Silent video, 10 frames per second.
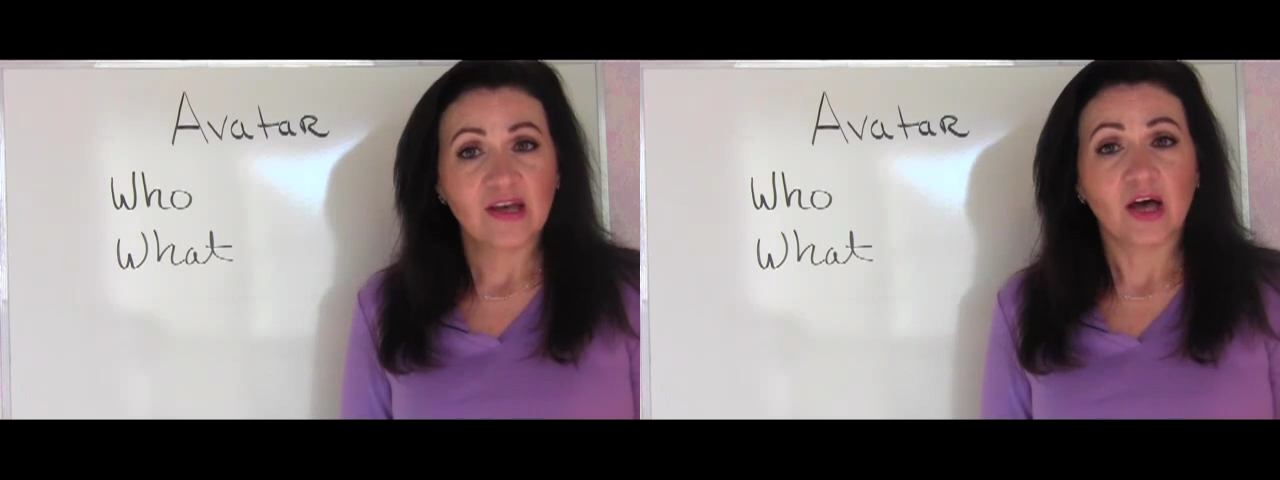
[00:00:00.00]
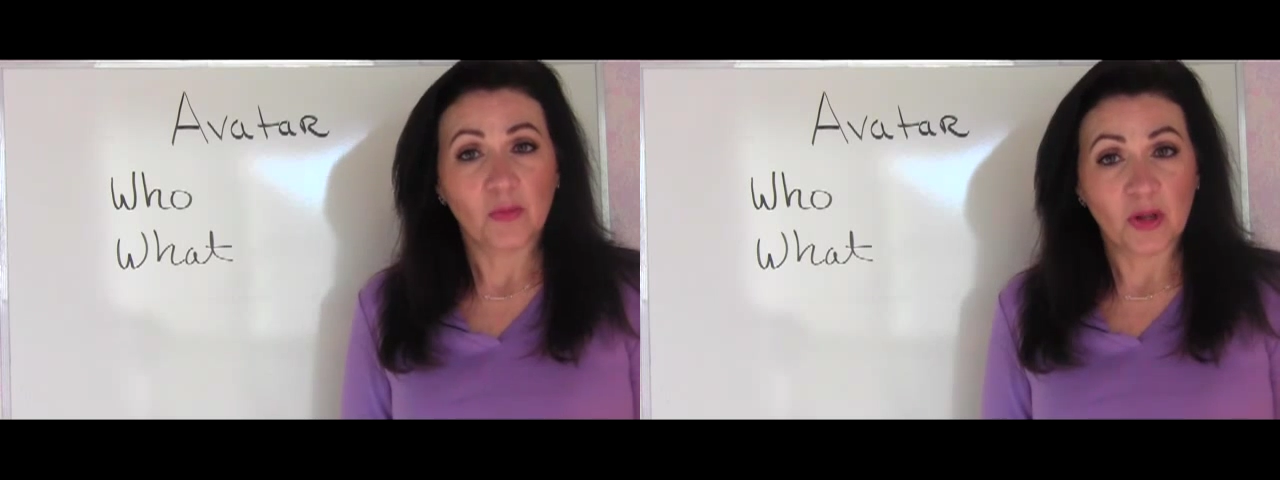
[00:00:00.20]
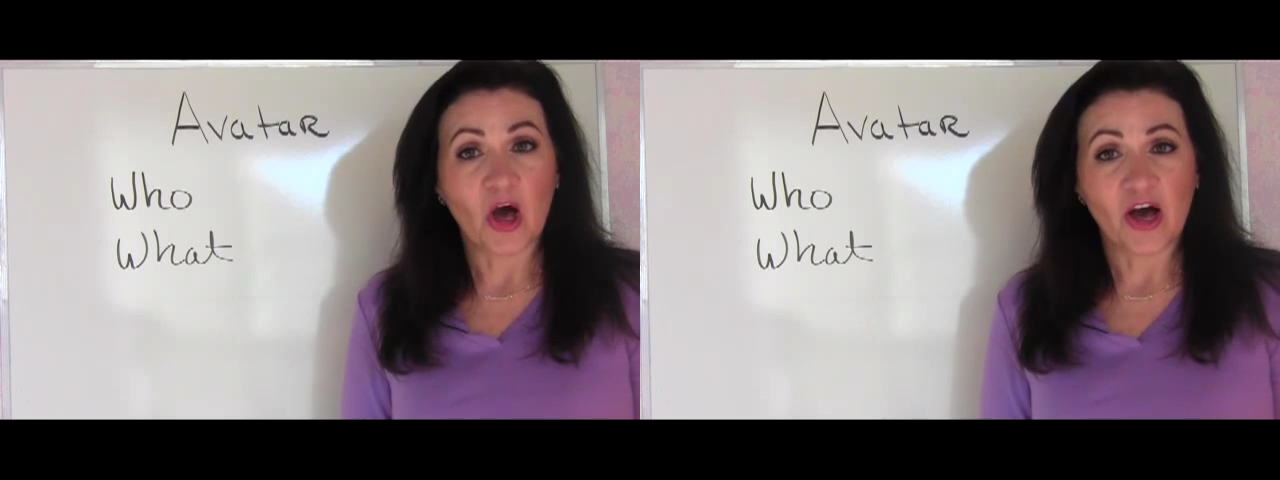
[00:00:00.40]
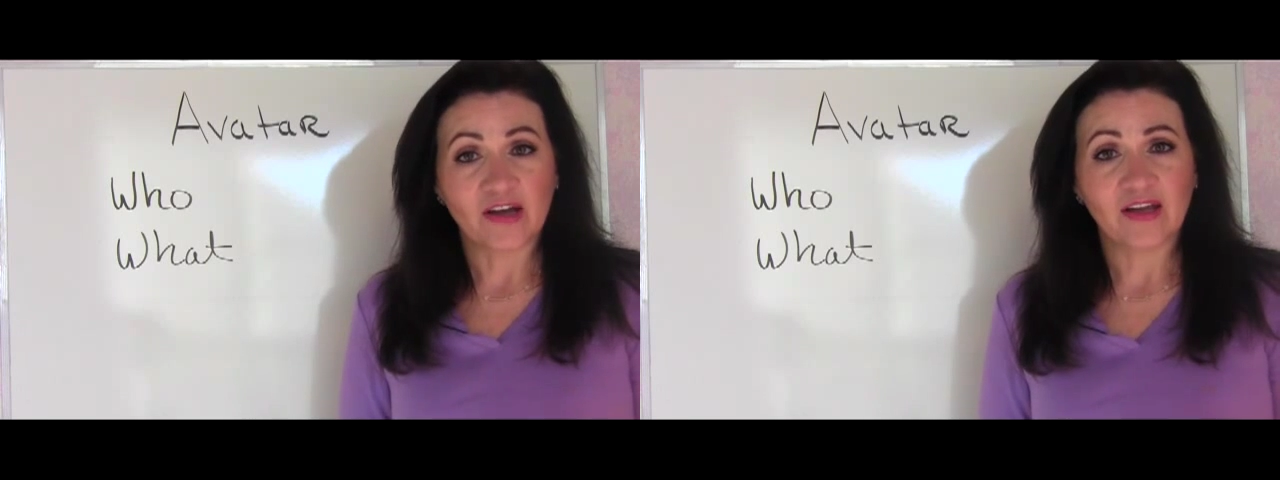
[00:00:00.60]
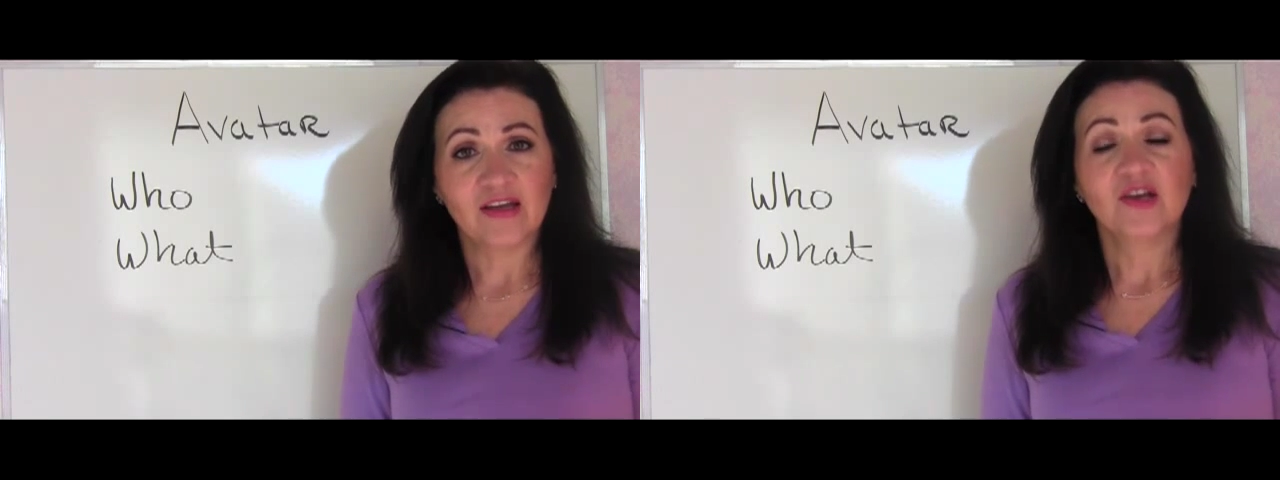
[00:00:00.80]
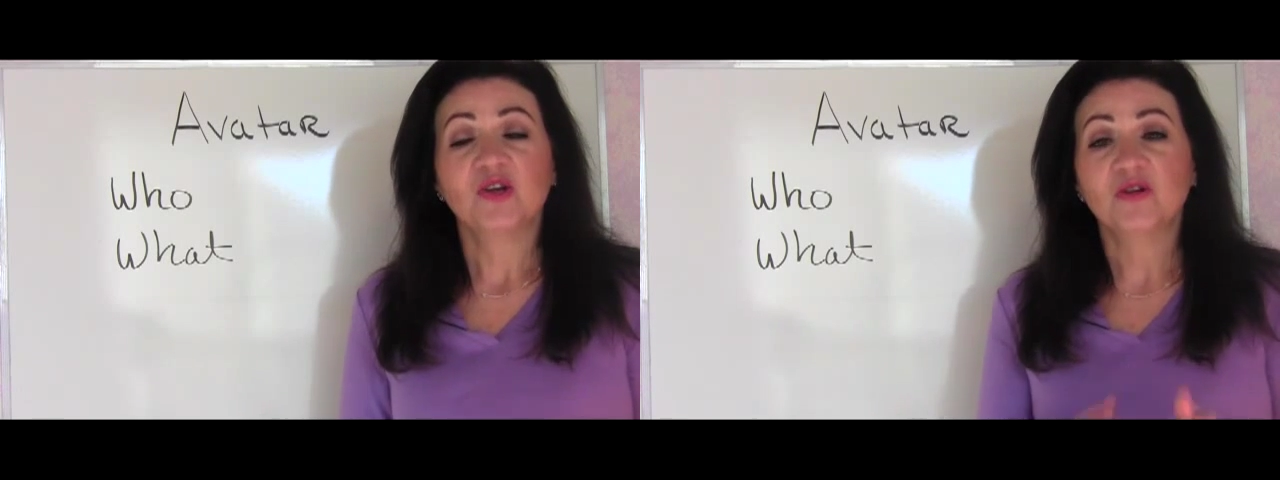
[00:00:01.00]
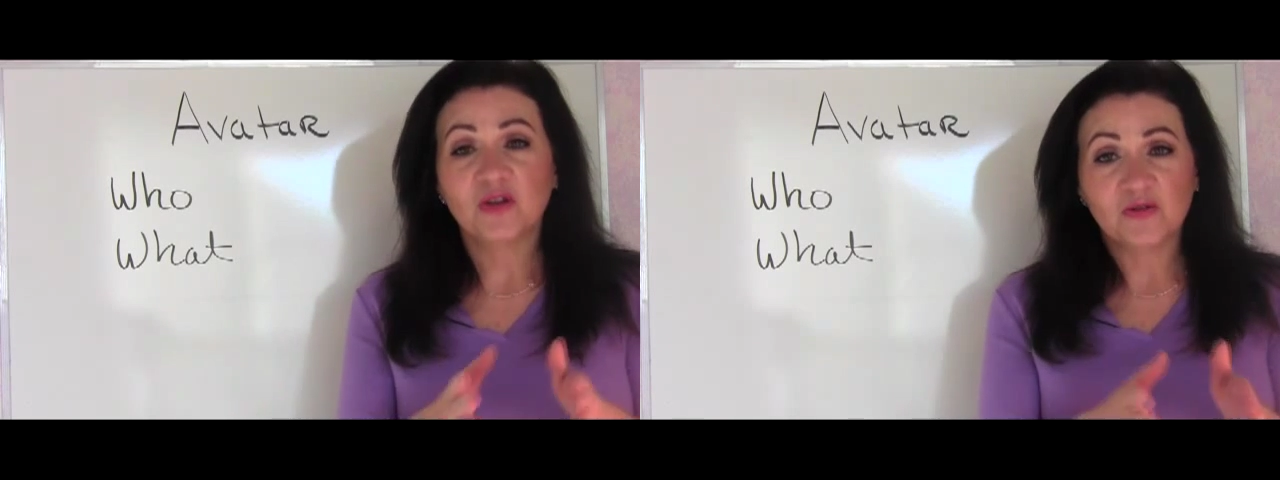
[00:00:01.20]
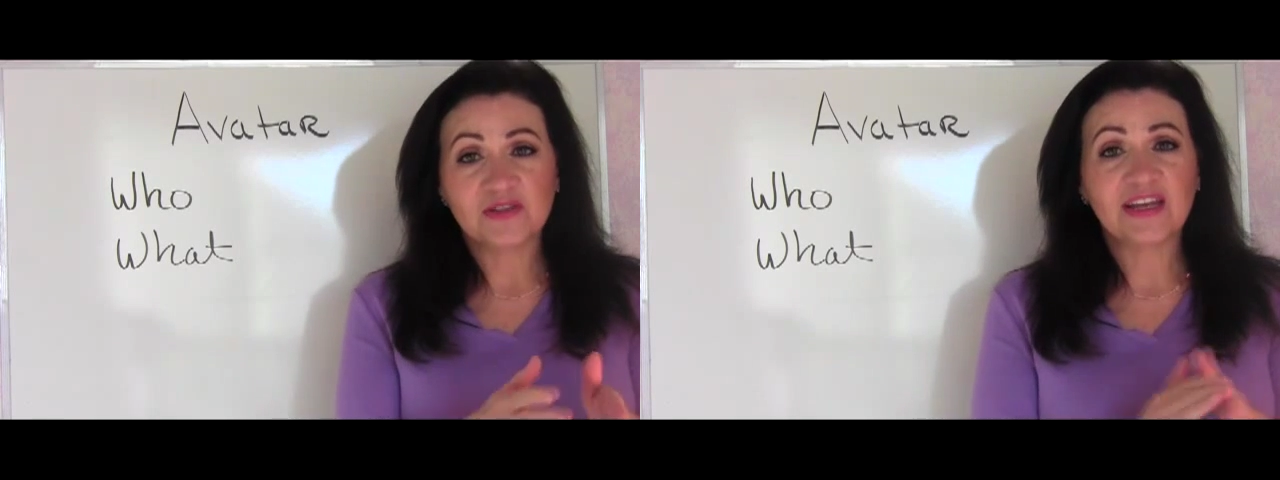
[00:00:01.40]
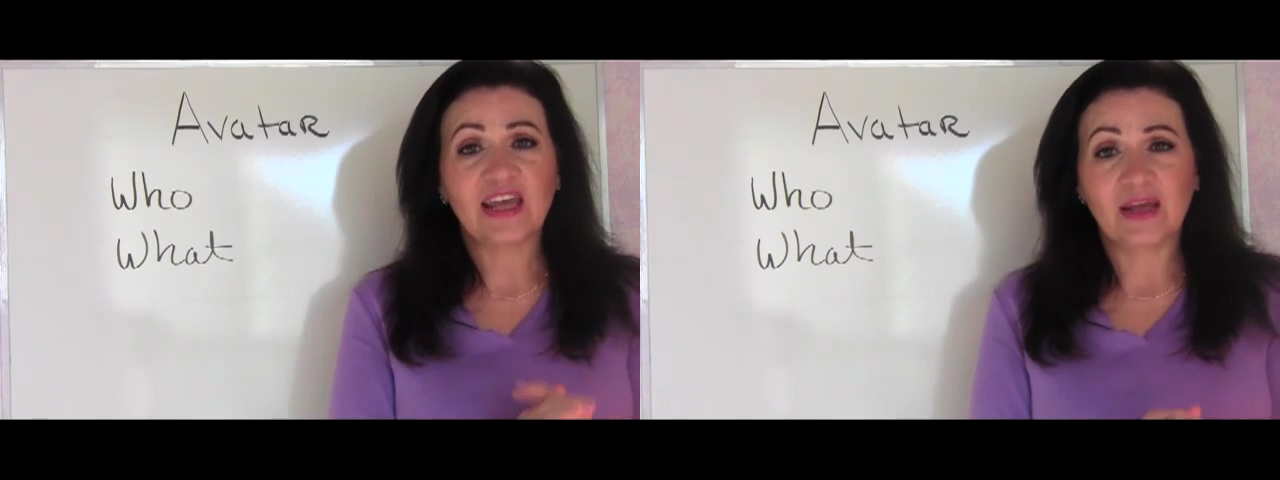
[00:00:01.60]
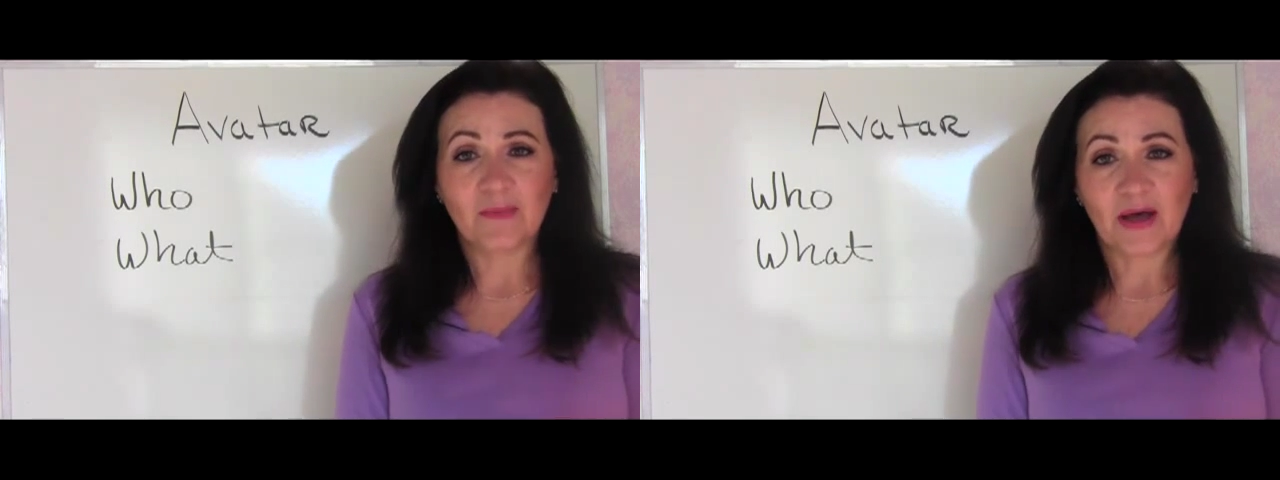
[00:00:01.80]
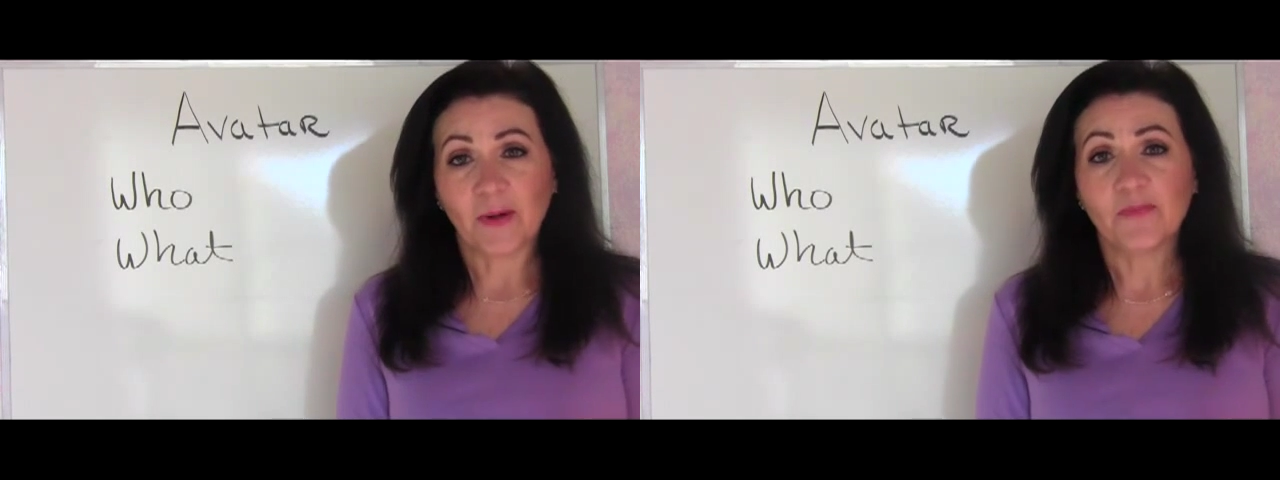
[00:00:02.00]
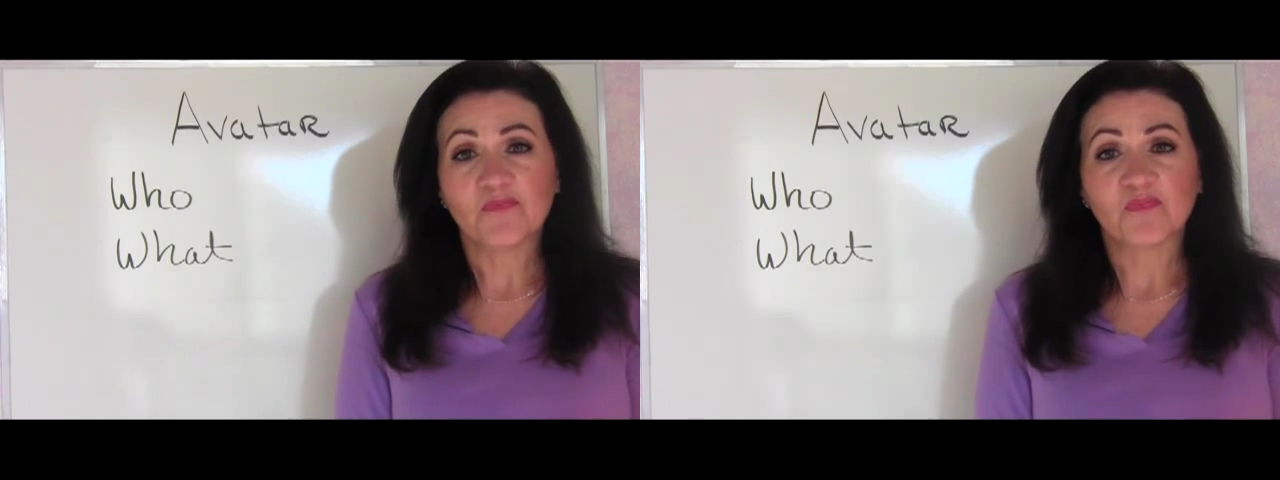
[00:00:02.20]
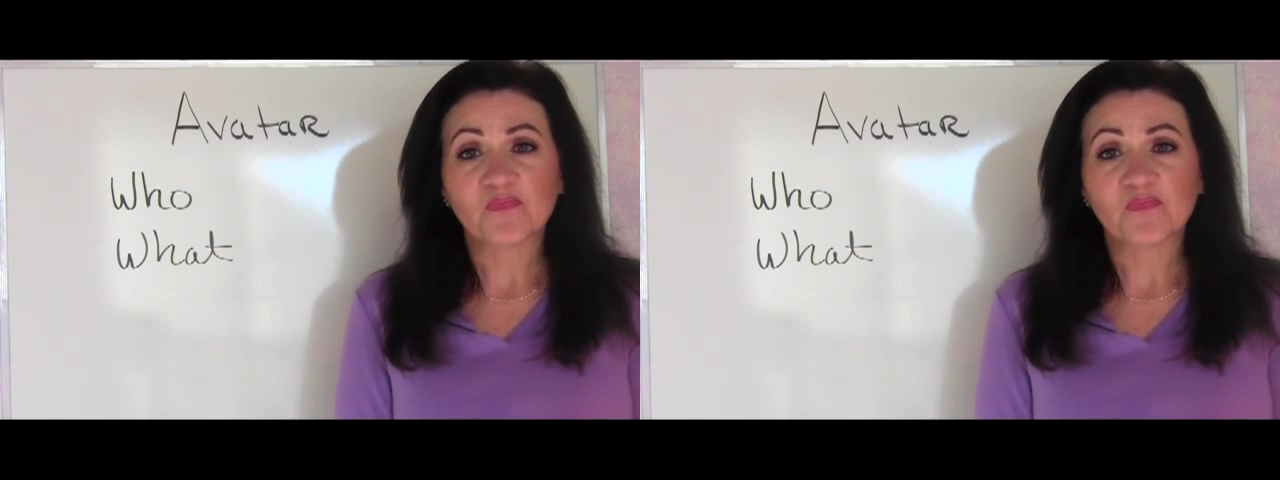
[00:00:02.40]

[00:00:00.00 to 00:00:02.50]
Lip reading: a blog, you're using email,